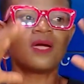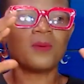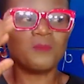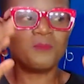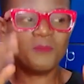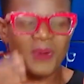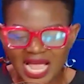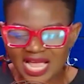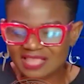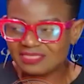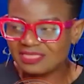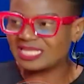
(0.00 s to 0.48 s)

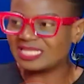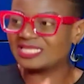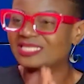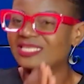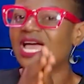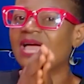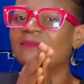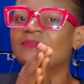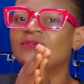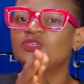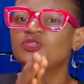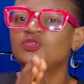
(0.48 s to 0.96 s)
By the
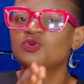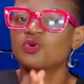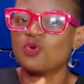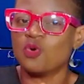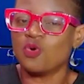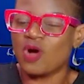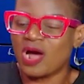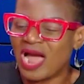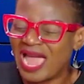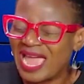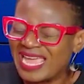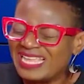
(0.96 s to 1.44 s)
time
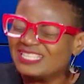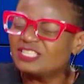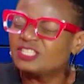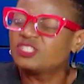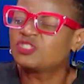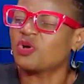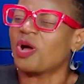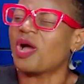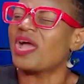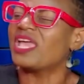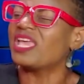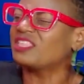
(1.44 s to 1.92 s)
you
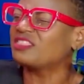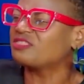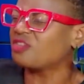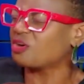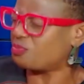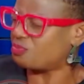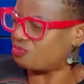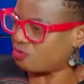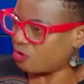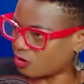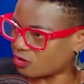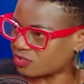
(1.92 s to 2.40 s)
enjoy the
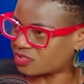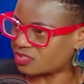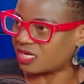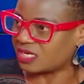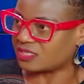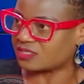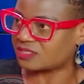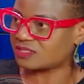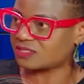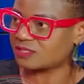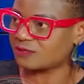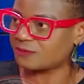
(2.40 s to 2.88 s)

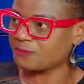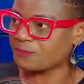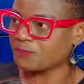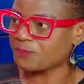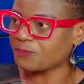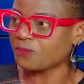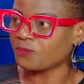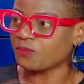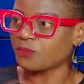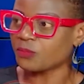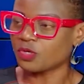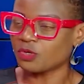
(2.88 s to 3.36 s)
process,
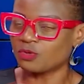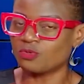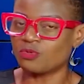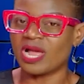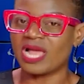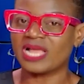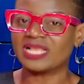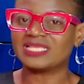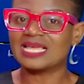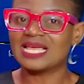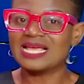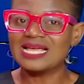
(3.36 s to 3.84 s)

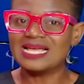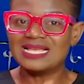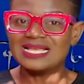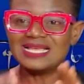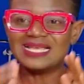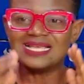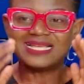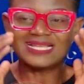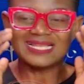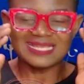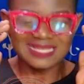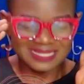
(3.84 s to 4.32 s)
right,
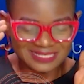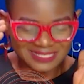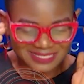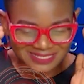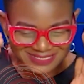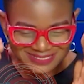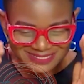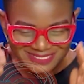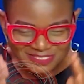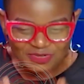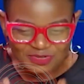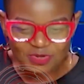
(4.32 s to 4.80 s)

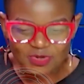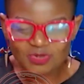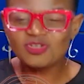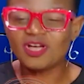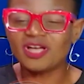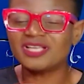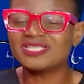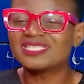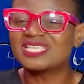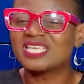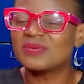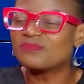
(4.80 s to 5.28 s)
you
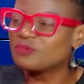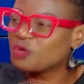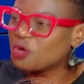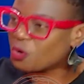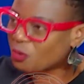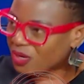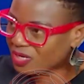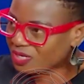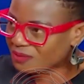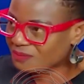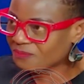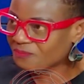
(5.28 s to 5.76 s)
just keep
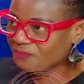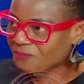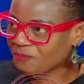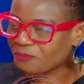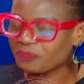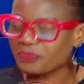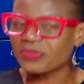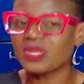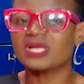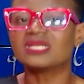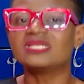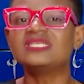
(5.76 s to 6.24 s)
going.
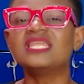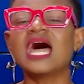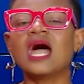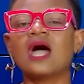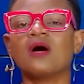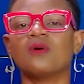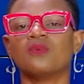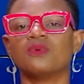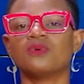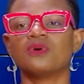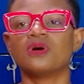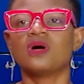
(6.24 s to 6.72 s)

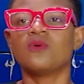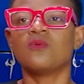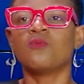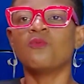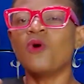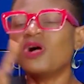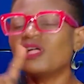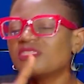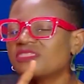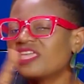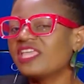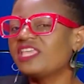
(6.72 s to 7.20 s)
Now,
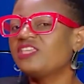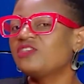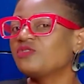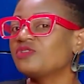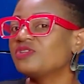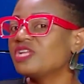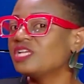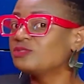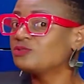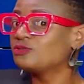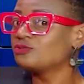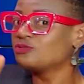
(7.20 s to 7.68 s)
one thing you
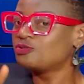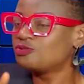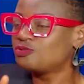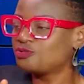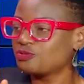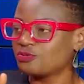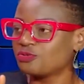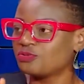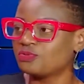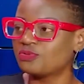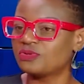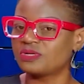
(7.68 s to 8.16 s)
need to
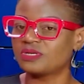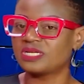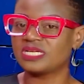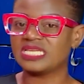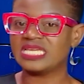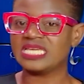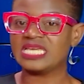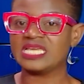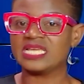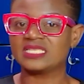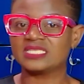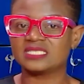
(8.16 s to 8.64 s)
do
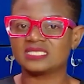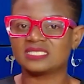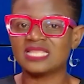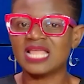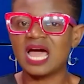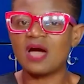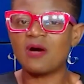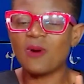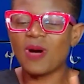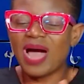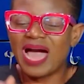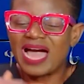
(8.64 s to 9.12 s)
is
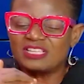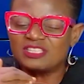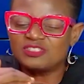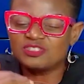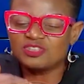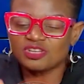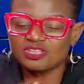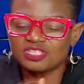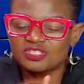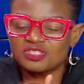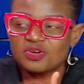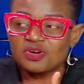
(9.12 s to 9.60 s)
now
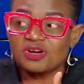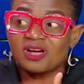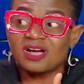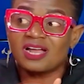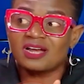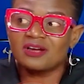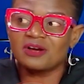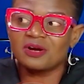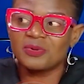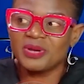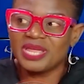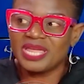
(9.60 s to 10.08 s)
adjust your
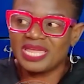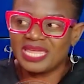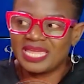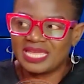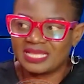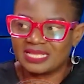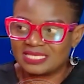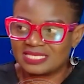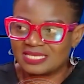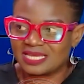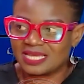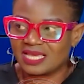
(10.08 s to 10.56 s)
calorie
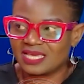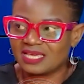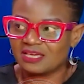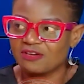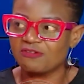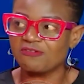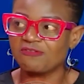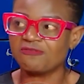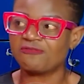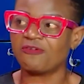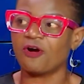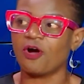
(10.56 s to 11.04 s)
intake
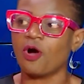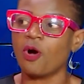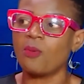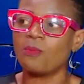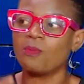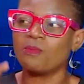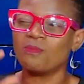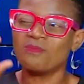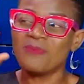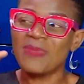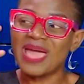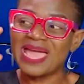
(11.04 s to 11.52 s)

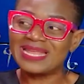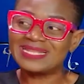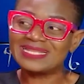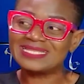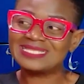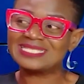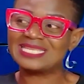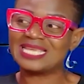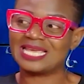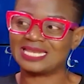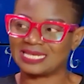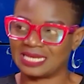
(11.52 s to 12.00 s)
for
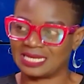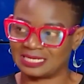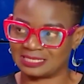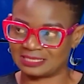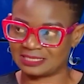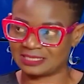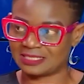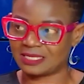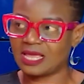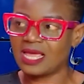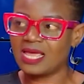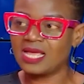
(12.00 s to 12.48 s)

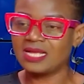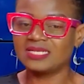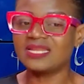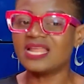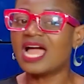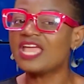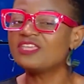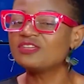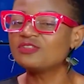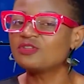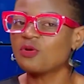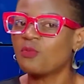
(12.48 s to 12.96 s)
maintenance.
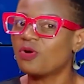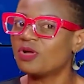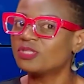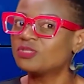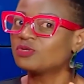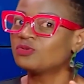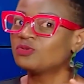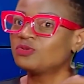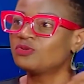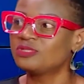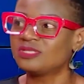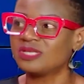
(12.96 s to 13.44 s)
Now you don't want
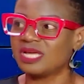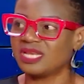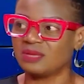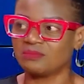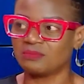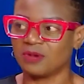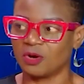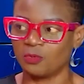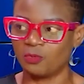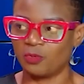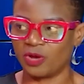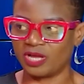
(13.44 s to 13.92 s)
to lose any
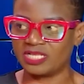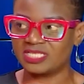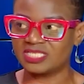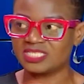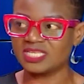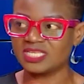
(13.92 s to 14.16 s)
more weight.